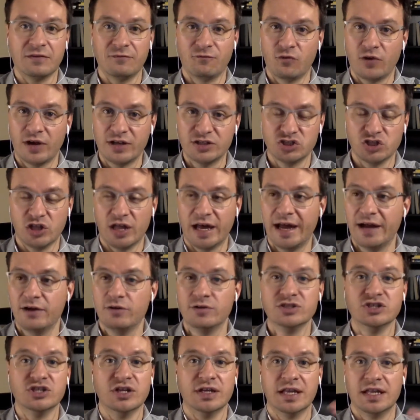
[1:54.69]
the french
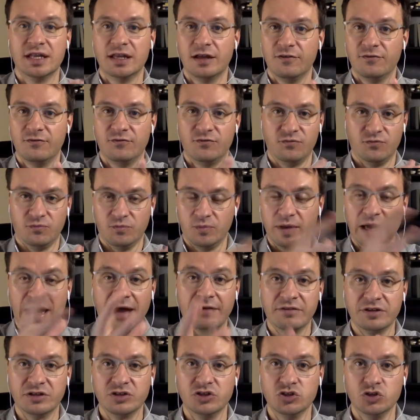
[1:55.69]
language and stuff
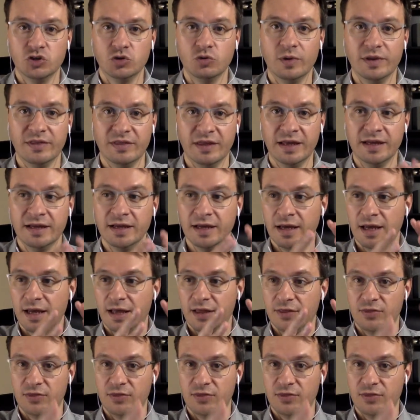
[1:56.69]
having to do with it